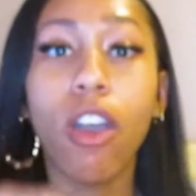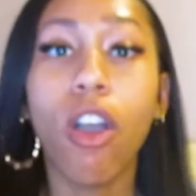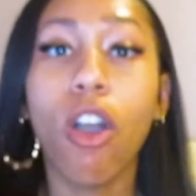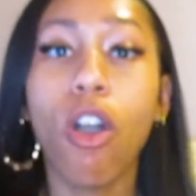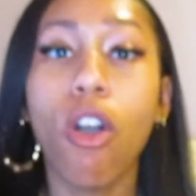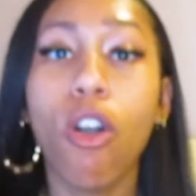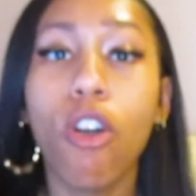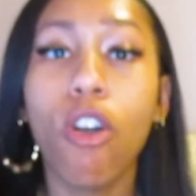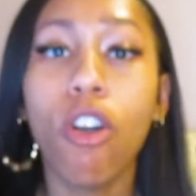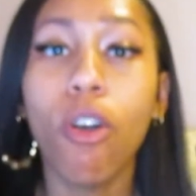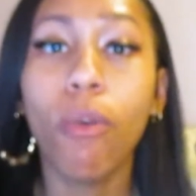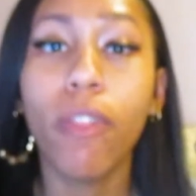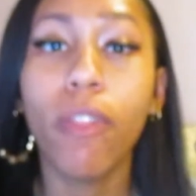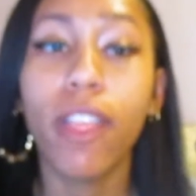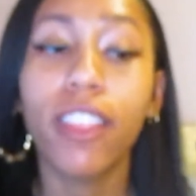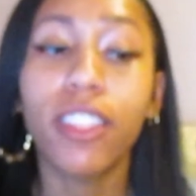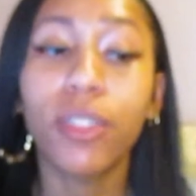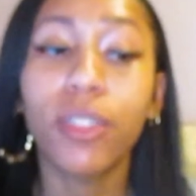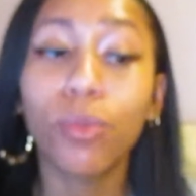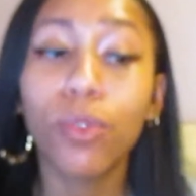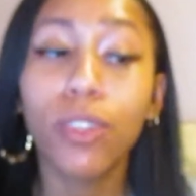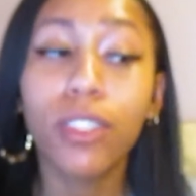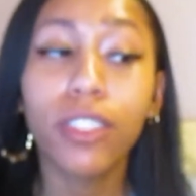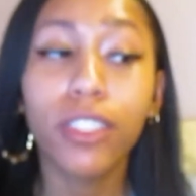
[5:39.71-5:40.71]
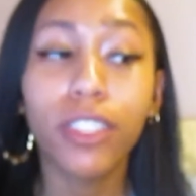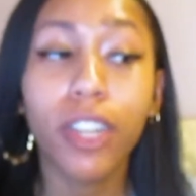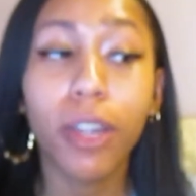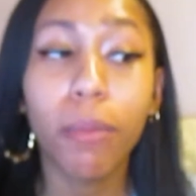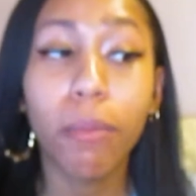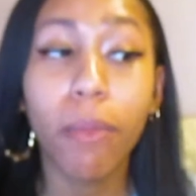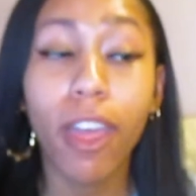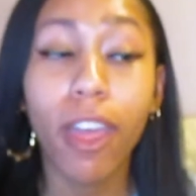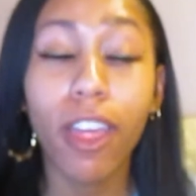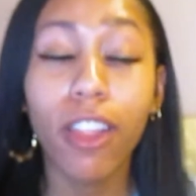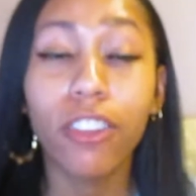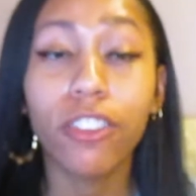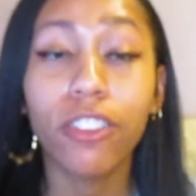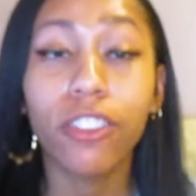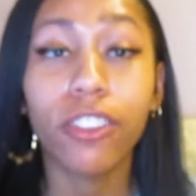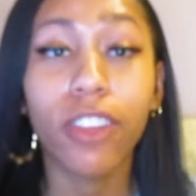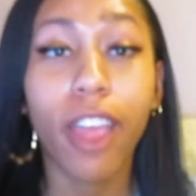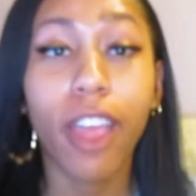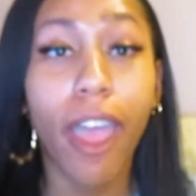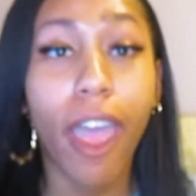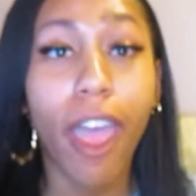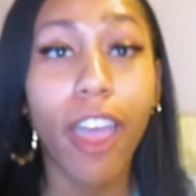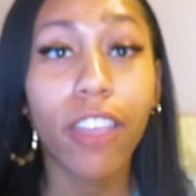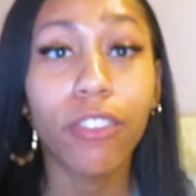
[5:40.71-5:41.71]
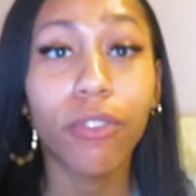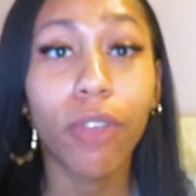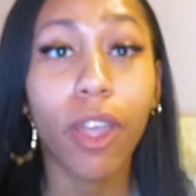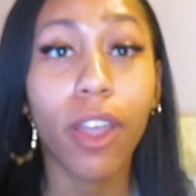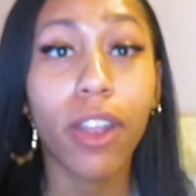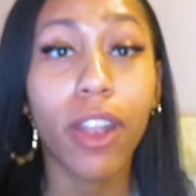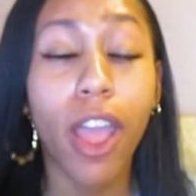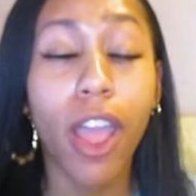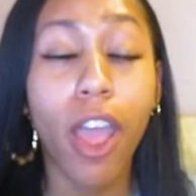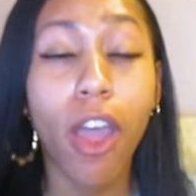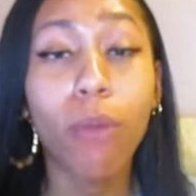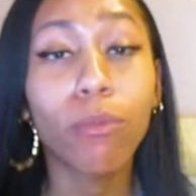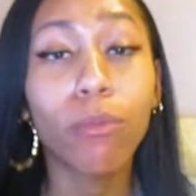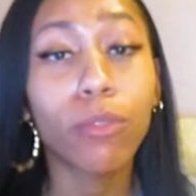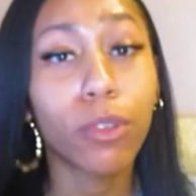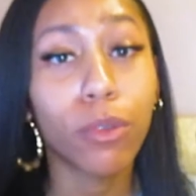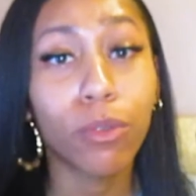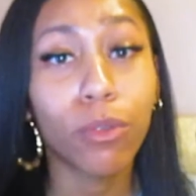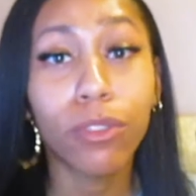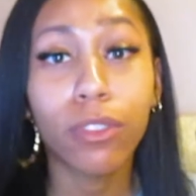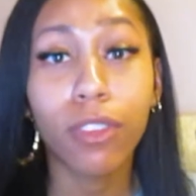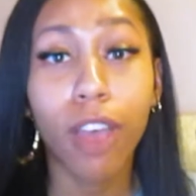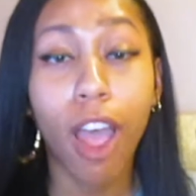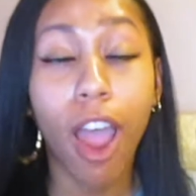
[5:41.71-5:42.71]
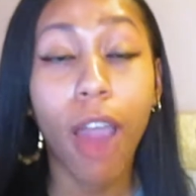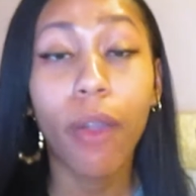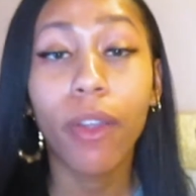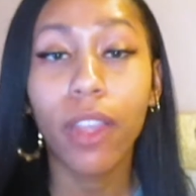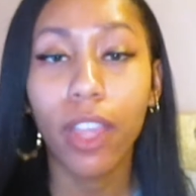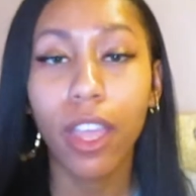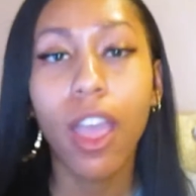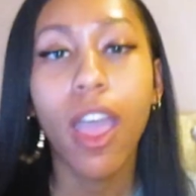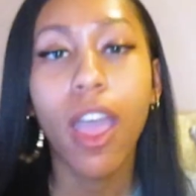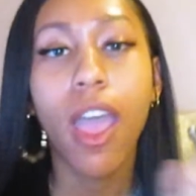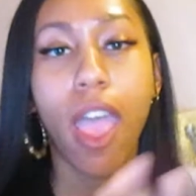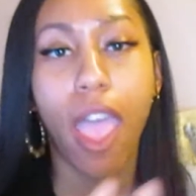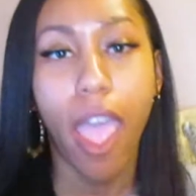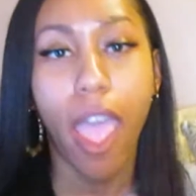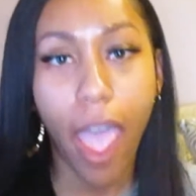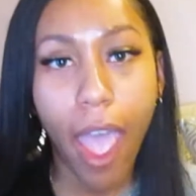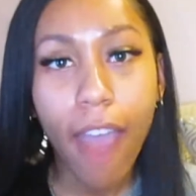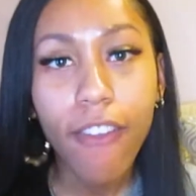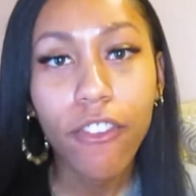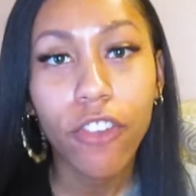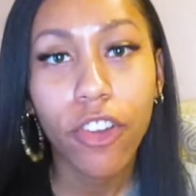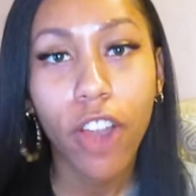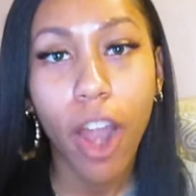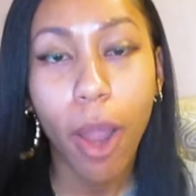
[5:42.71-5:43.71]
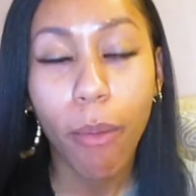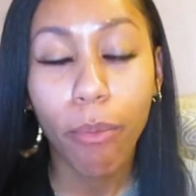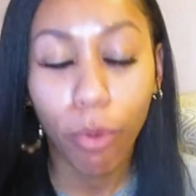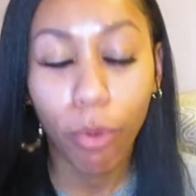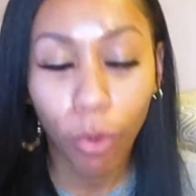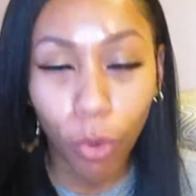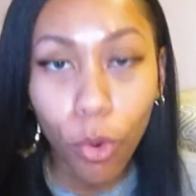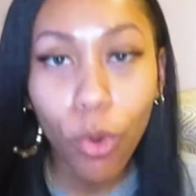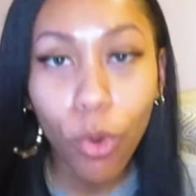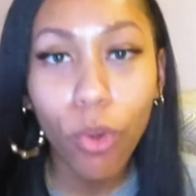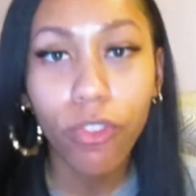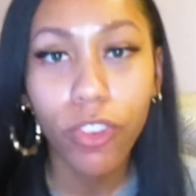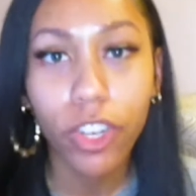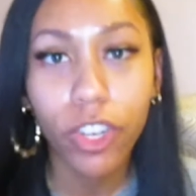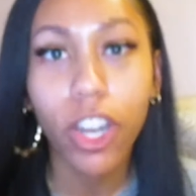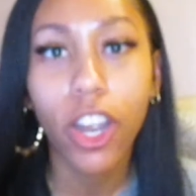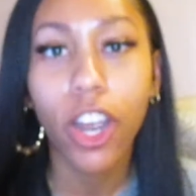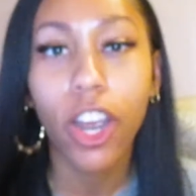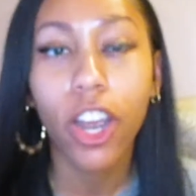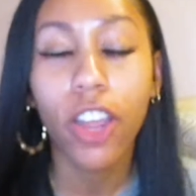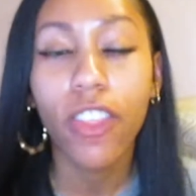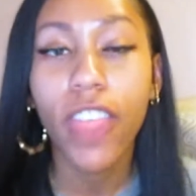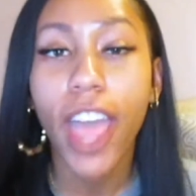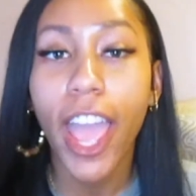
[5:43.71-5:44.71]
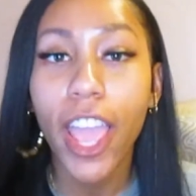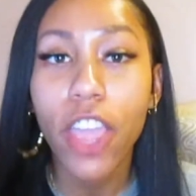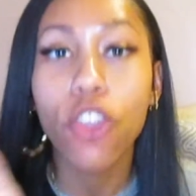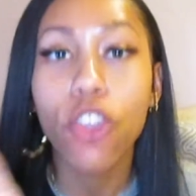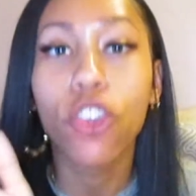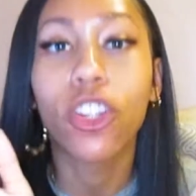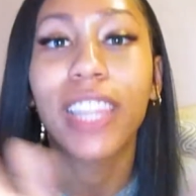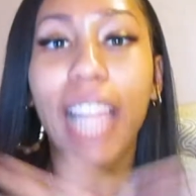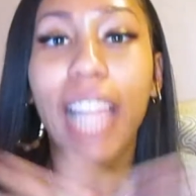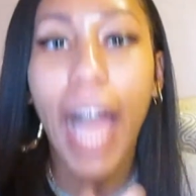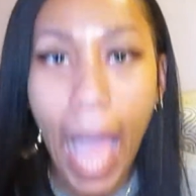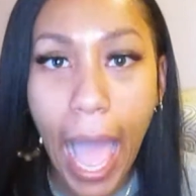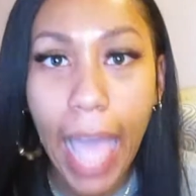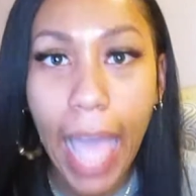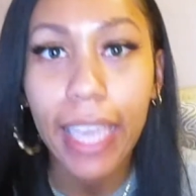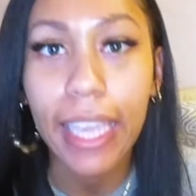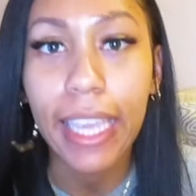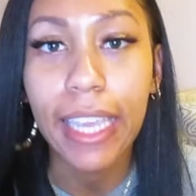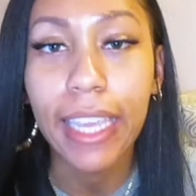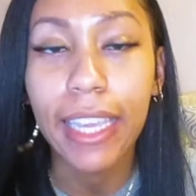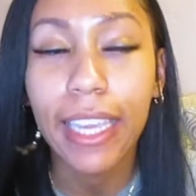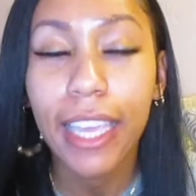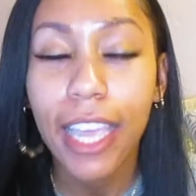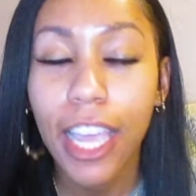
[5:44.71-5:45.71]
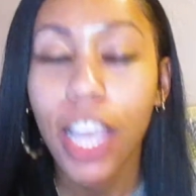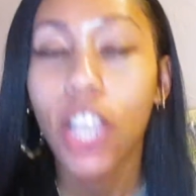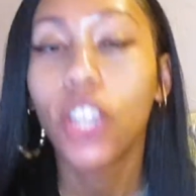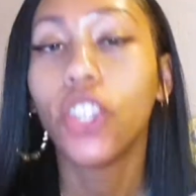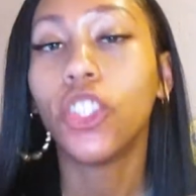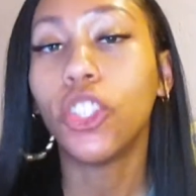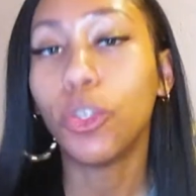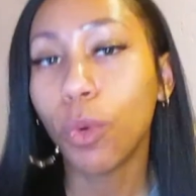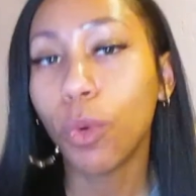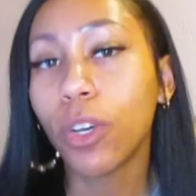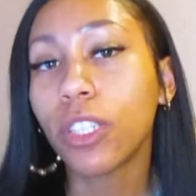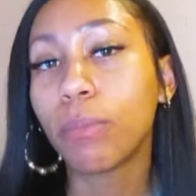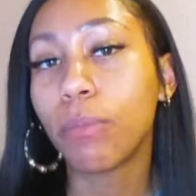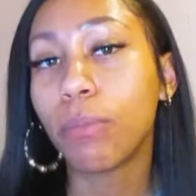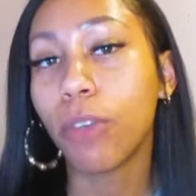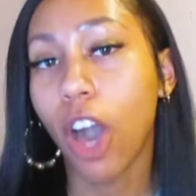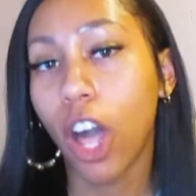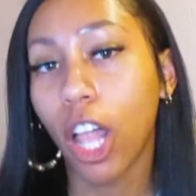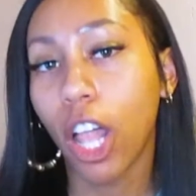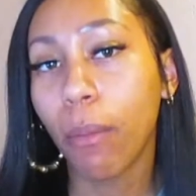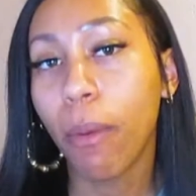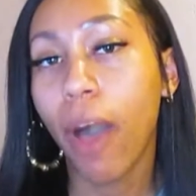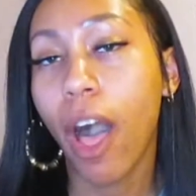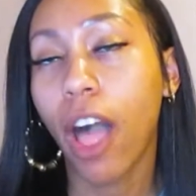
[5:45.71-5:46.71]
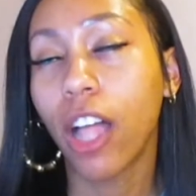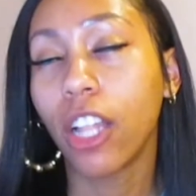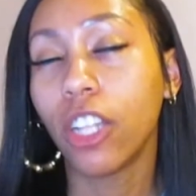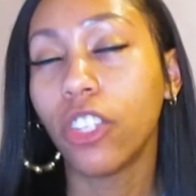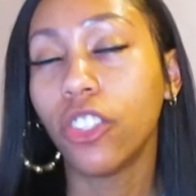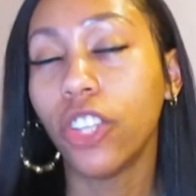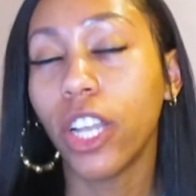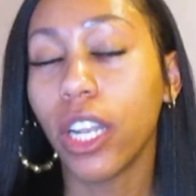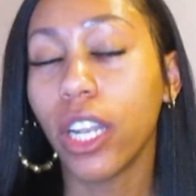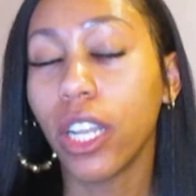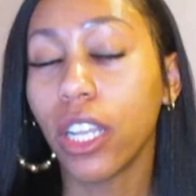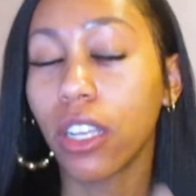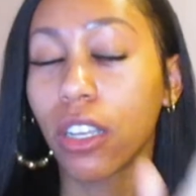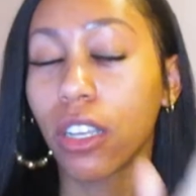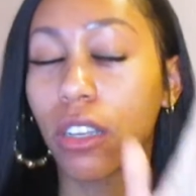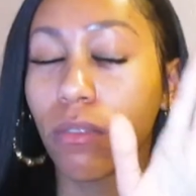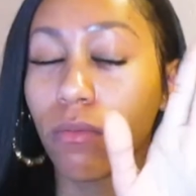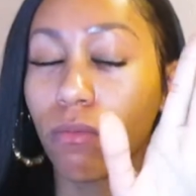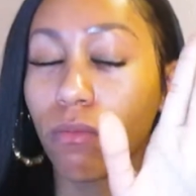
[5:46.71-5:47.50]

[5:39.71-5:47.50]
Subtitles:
oh, that's the ones that our manager has right now. I'm so sorry. After I proved to her that you're lying, she wants to be all apologetic.